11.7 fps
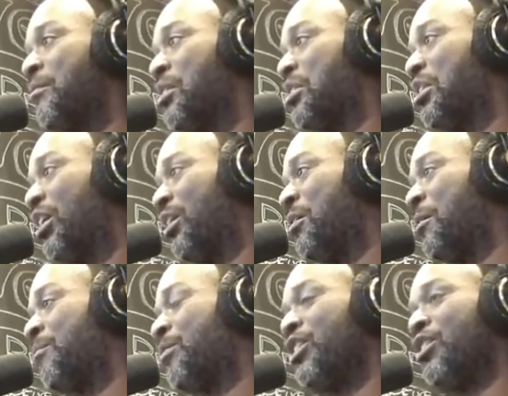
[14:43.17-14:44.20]
You know,
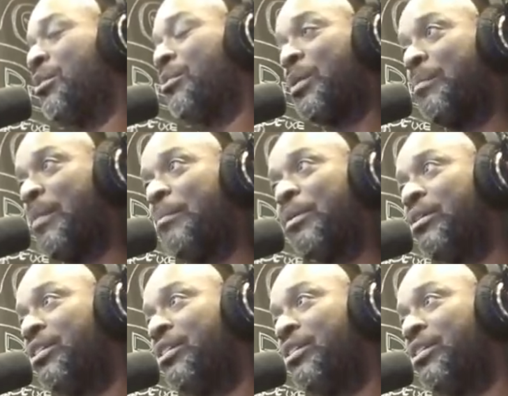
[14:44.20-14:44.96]
the, remember,